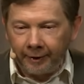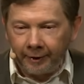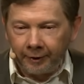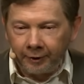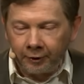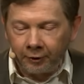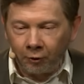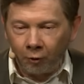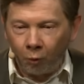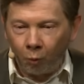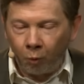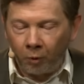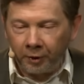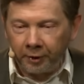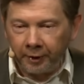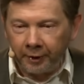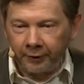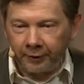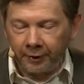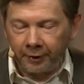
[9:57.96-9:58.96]
So, what
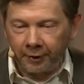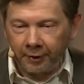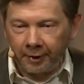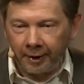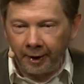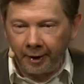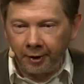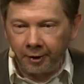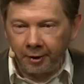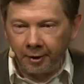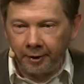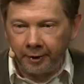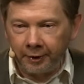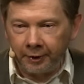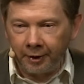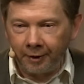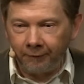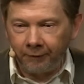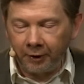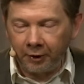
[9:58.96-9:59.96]
is essential is
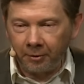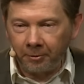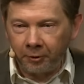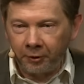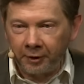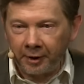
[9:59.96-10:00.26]
invisible to